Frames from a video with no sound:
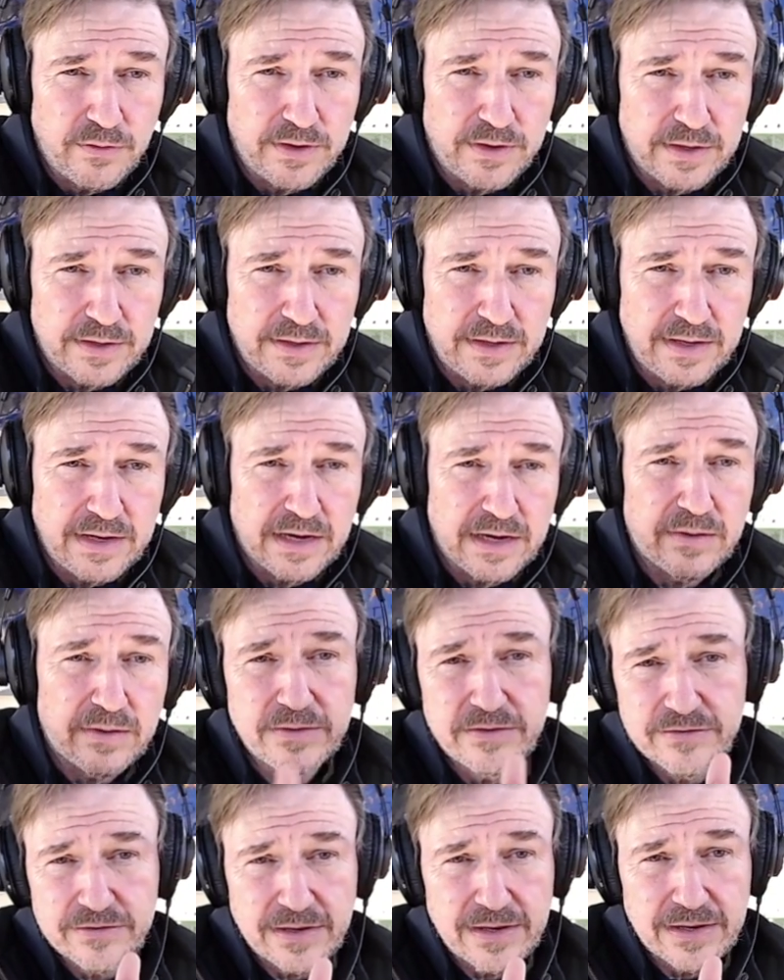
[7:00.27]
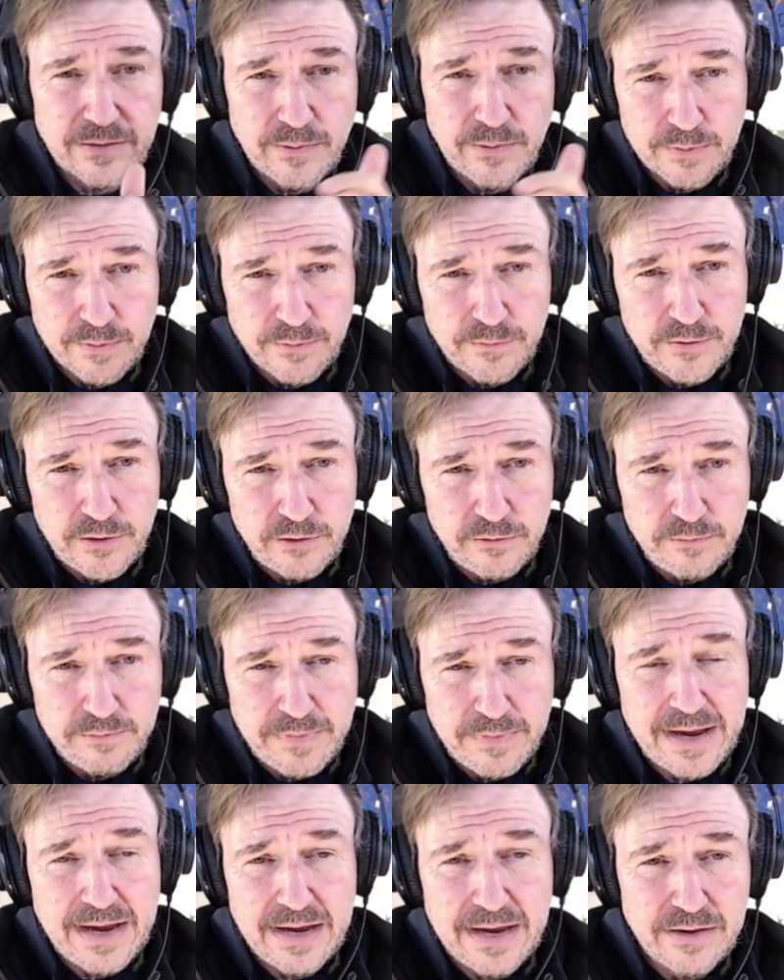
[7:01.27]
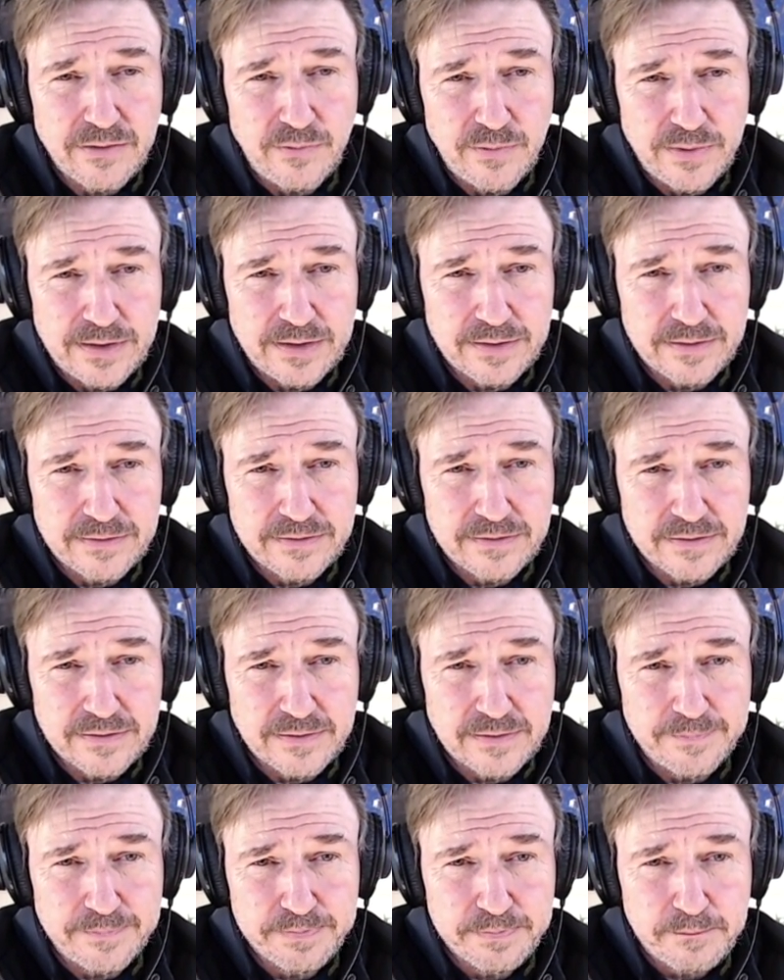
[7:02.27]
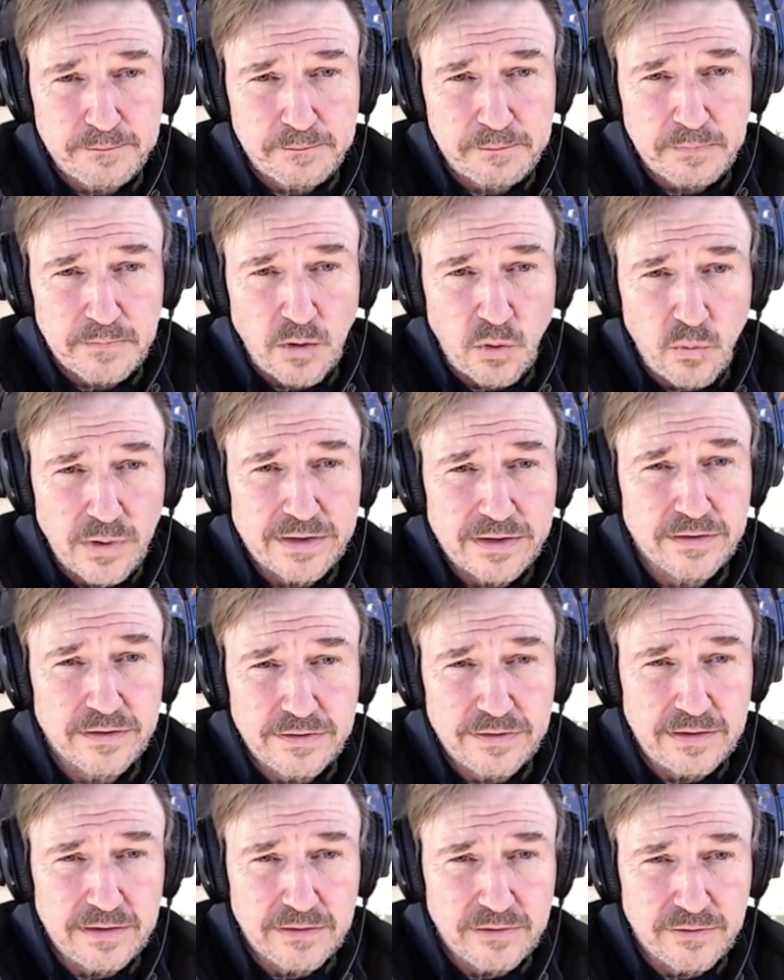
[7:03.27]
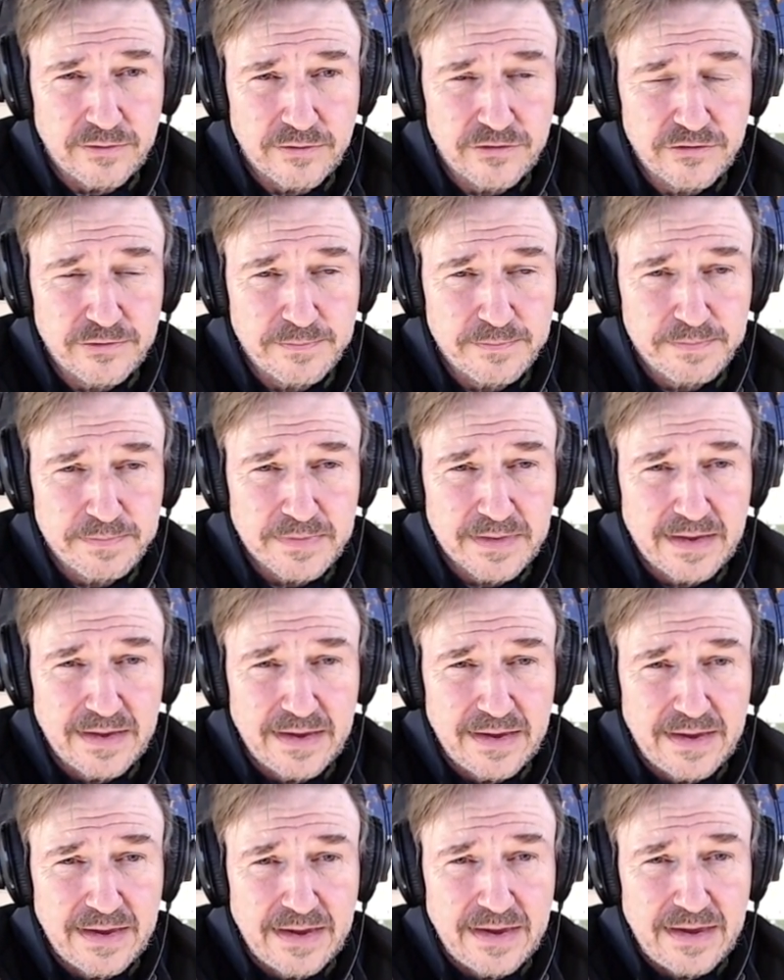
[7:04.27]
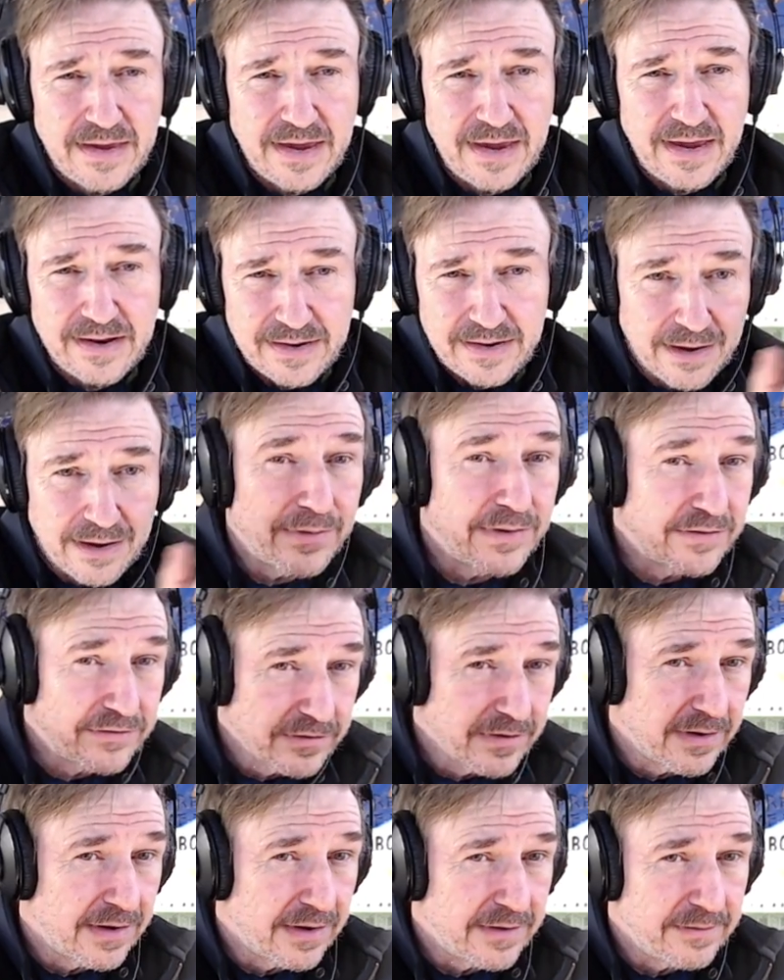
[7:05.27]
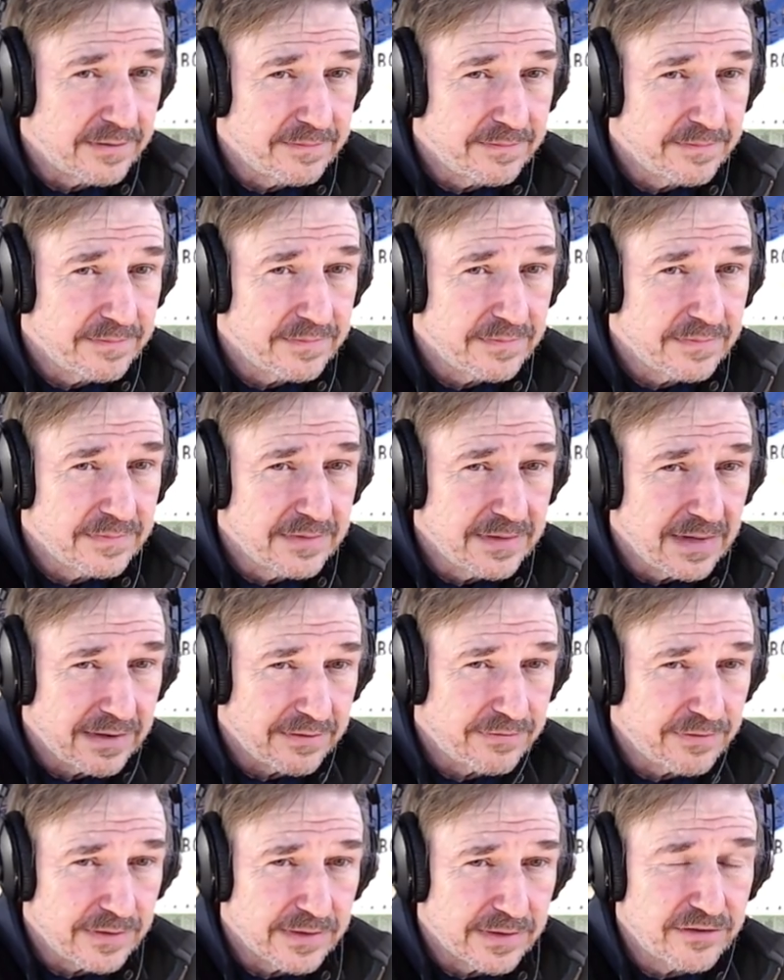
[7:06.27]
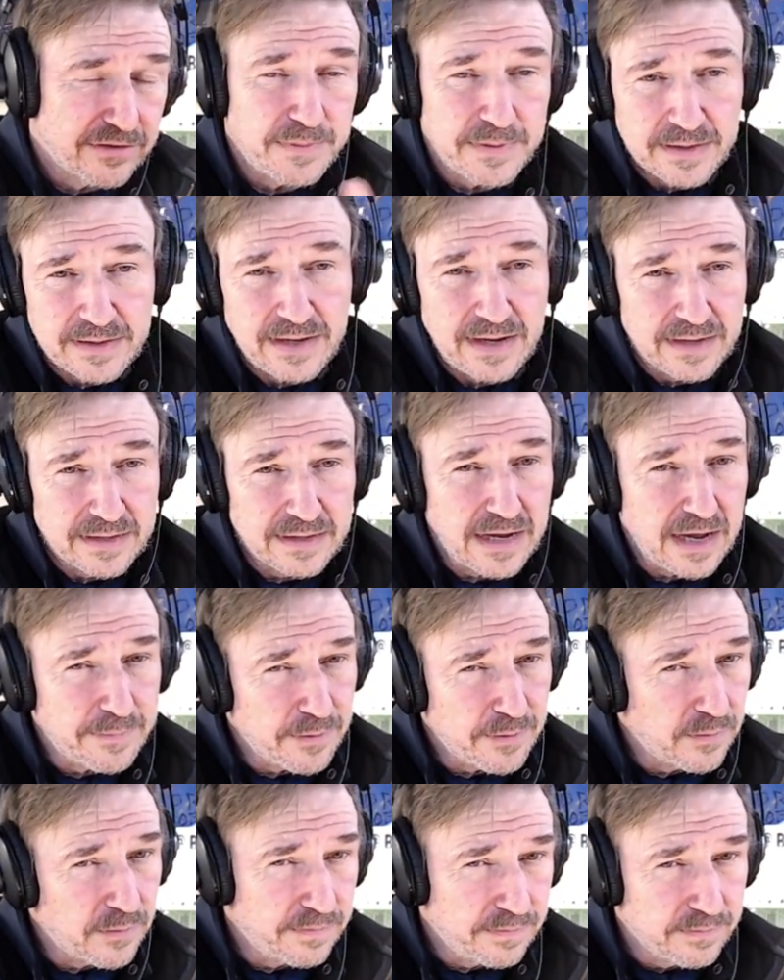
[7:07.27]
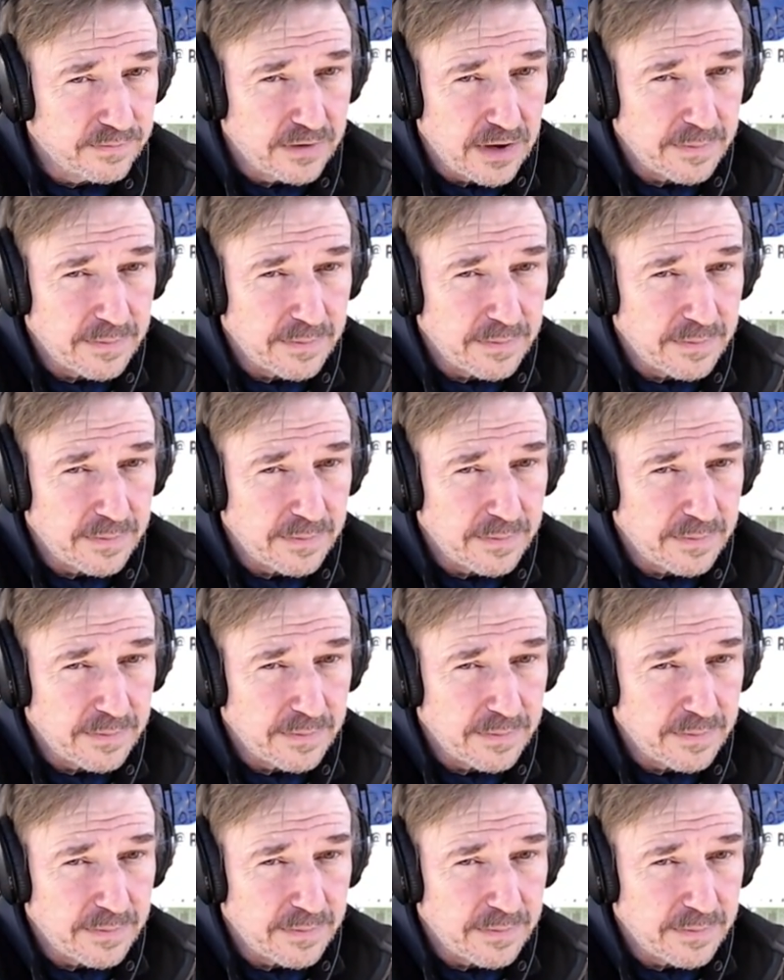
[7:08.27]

it now. It's like we reviewed Mank when it went to theaters, and now it's on Netflix. But it had a couple.